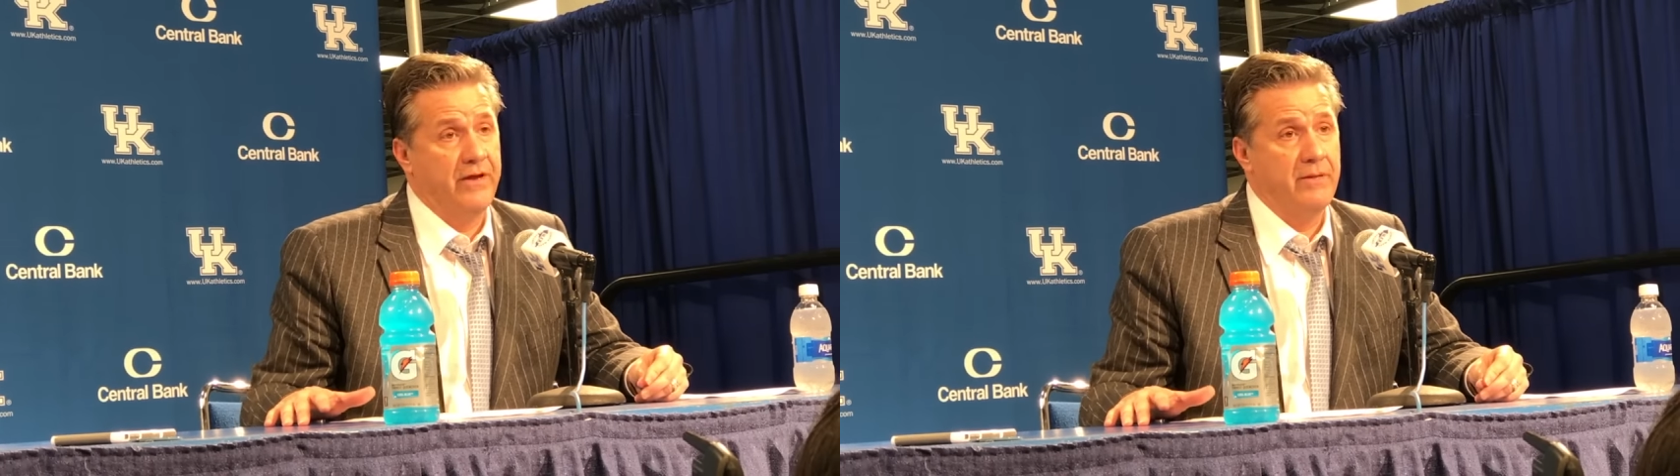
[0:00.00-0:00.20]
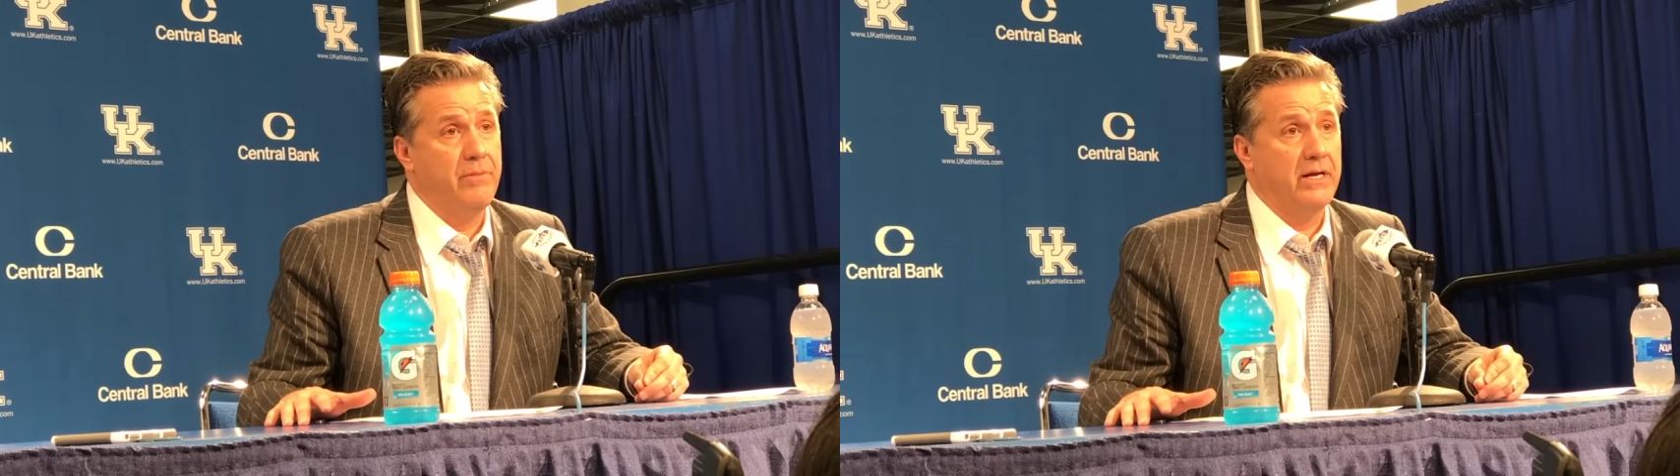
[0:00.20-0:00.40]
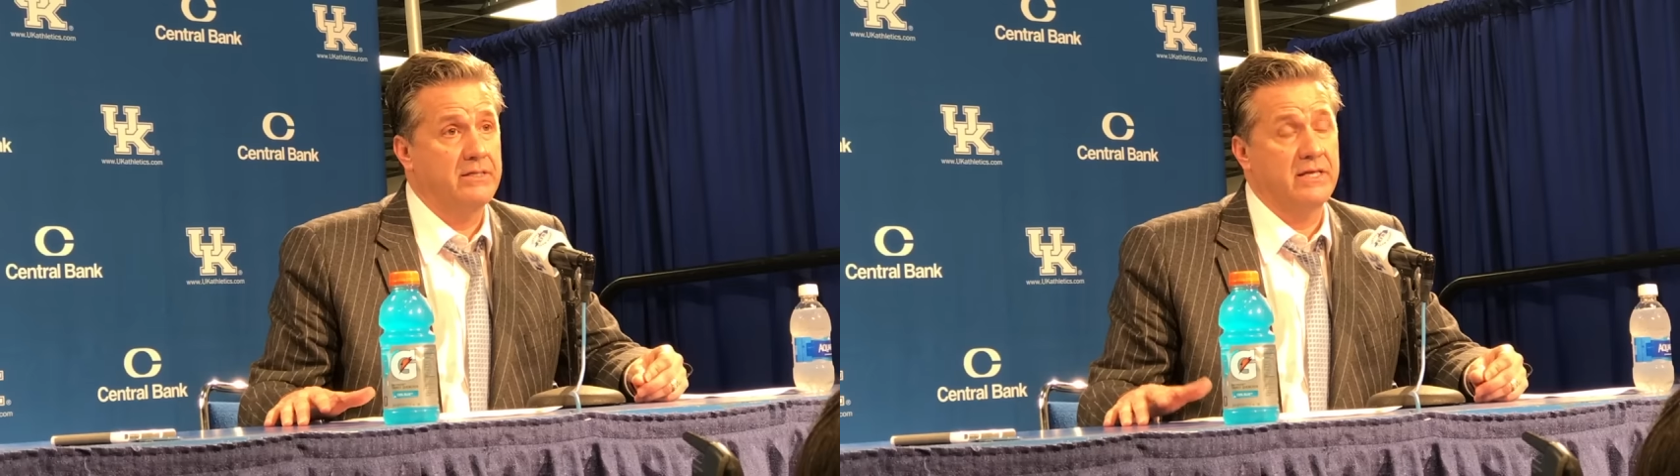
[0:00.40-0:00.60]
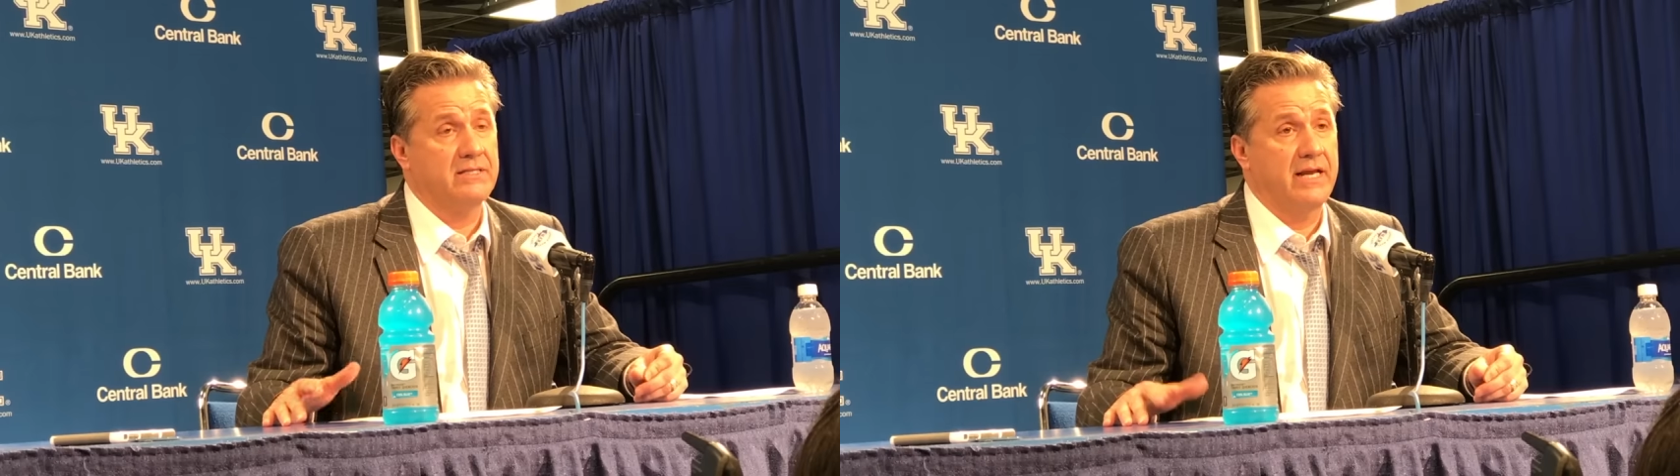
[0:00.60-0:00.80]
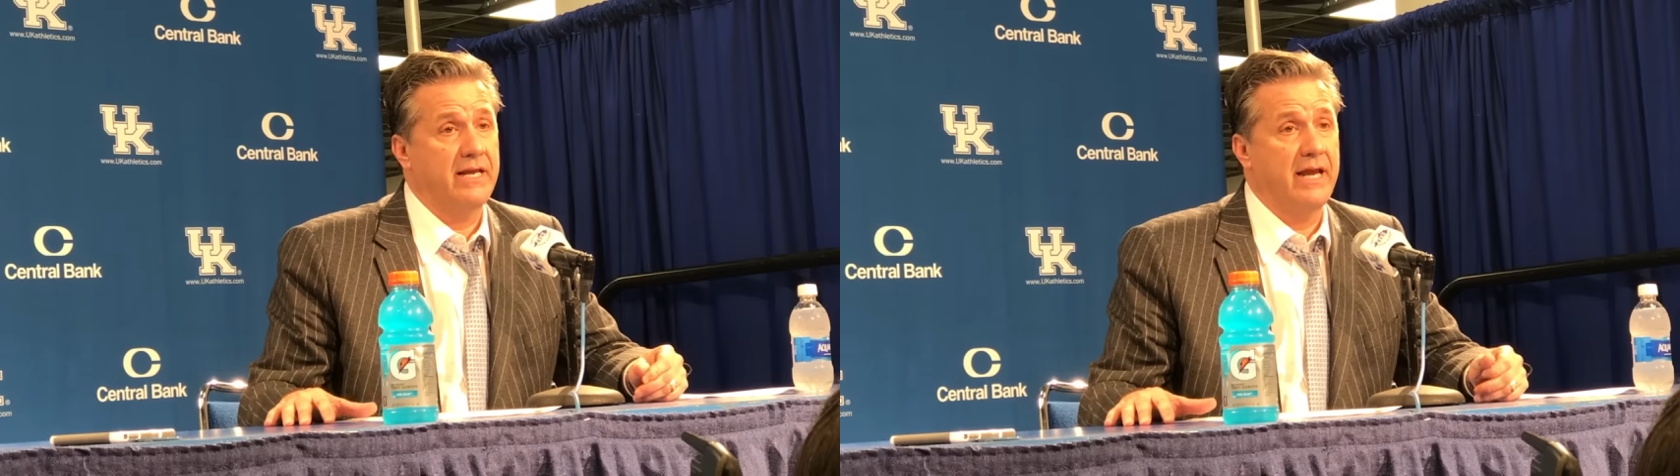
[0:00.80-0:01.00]
if anybody
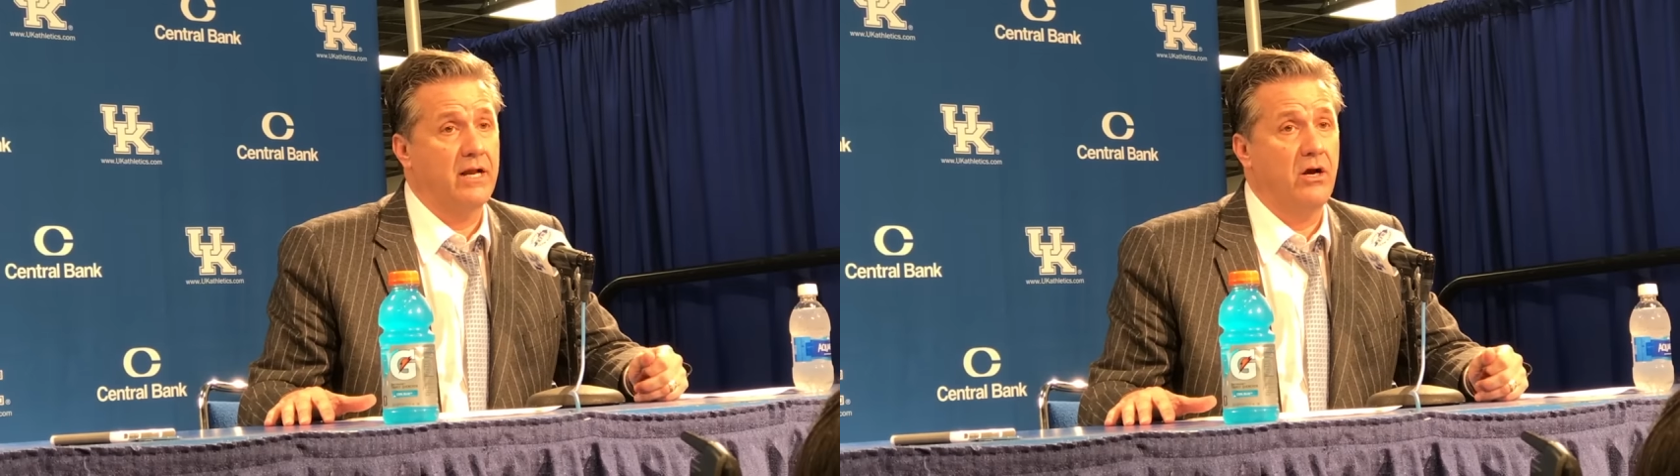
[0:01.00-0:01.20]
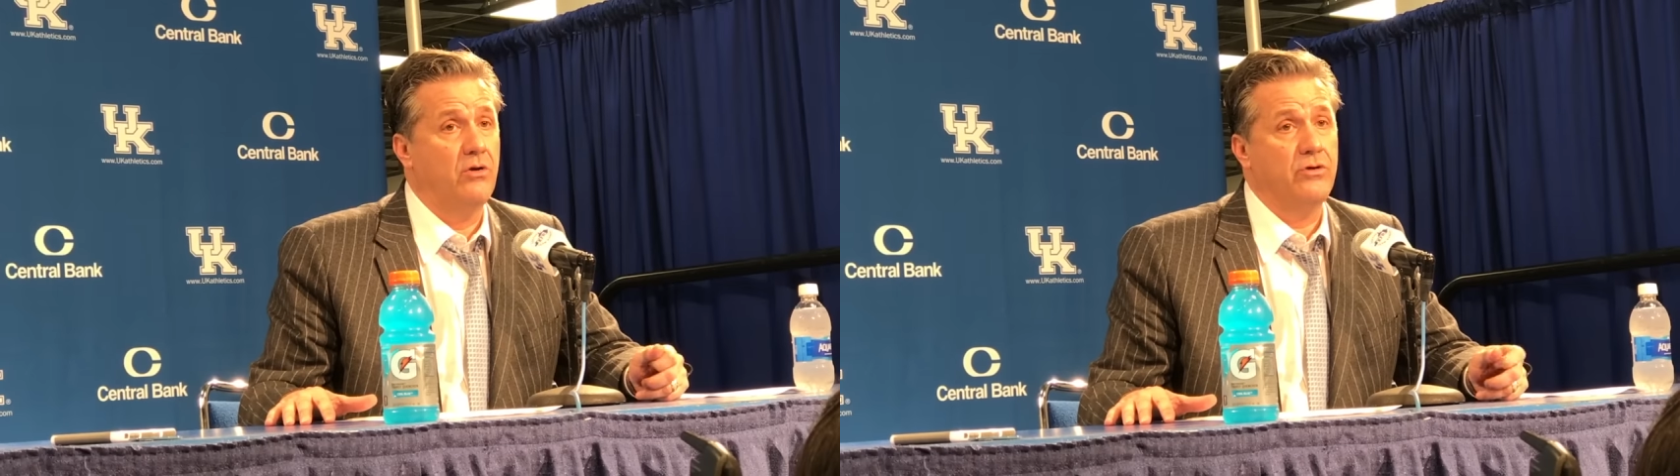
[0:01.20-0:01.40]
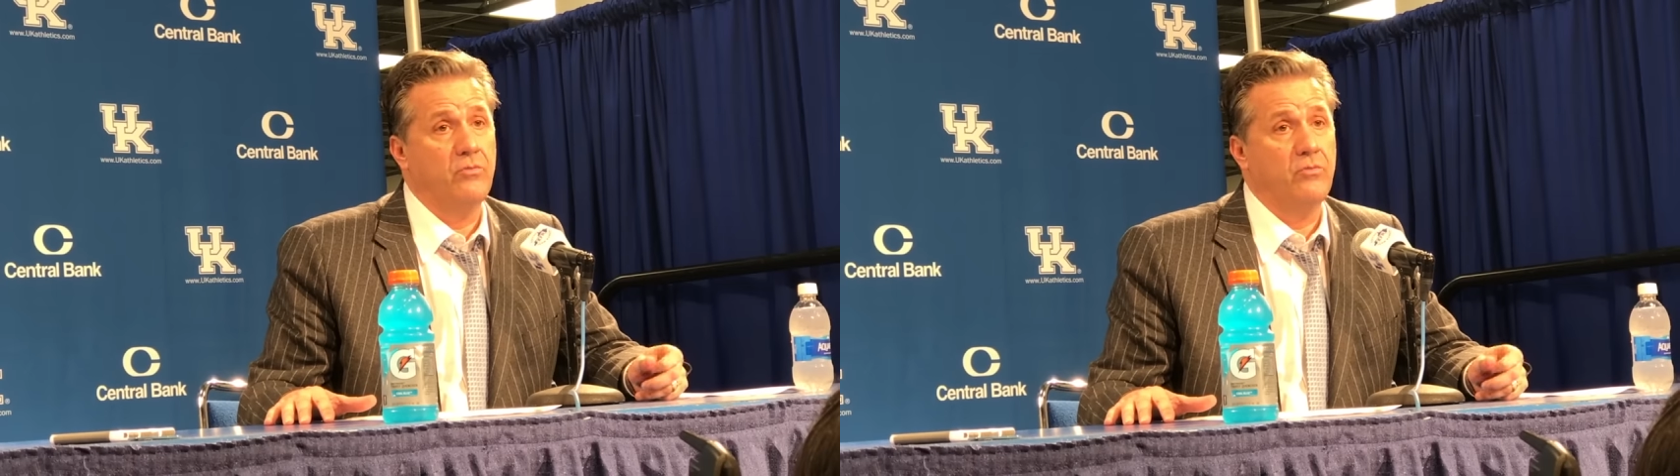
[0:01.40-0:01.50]
says they can't go,